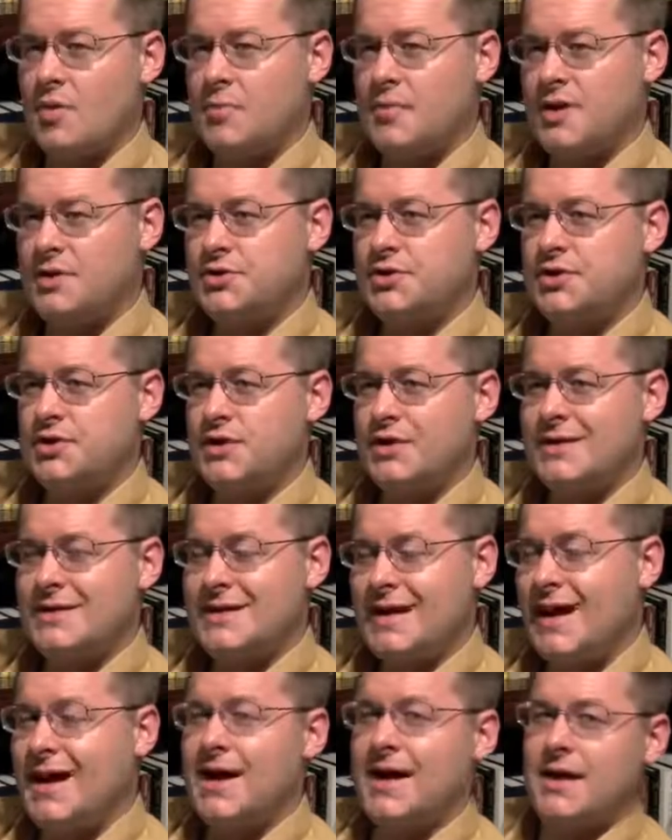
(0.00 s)
Bishr
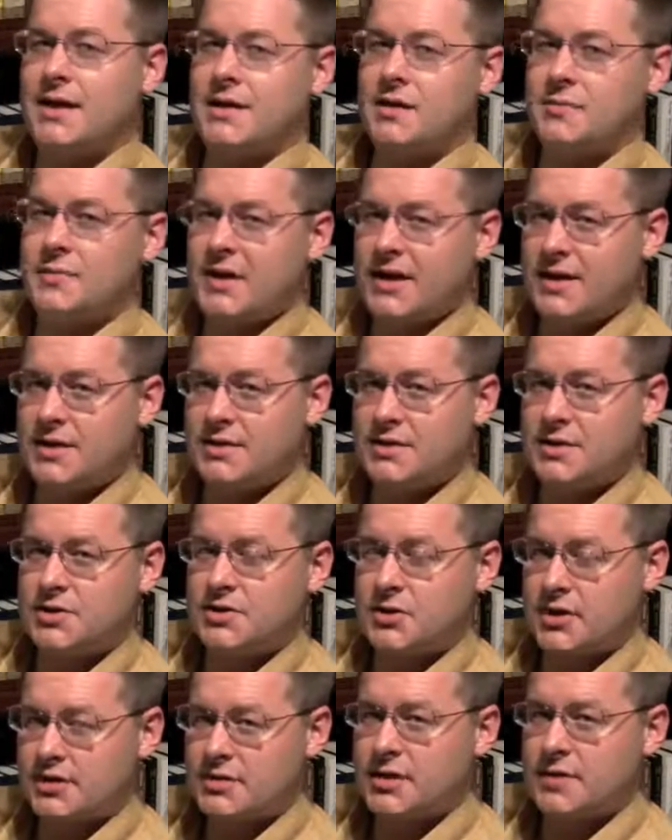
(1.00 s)
died because he
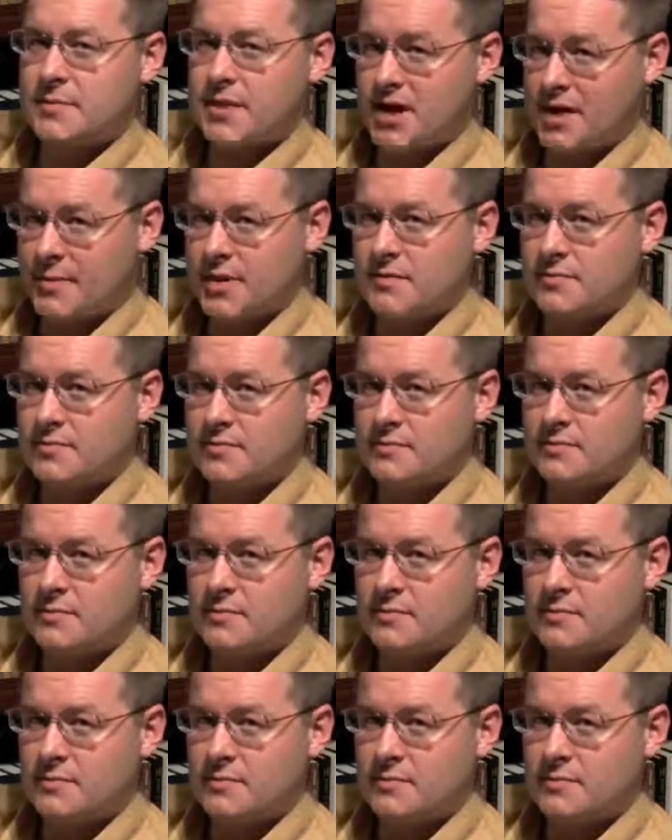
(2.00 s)
trusted Muhammad.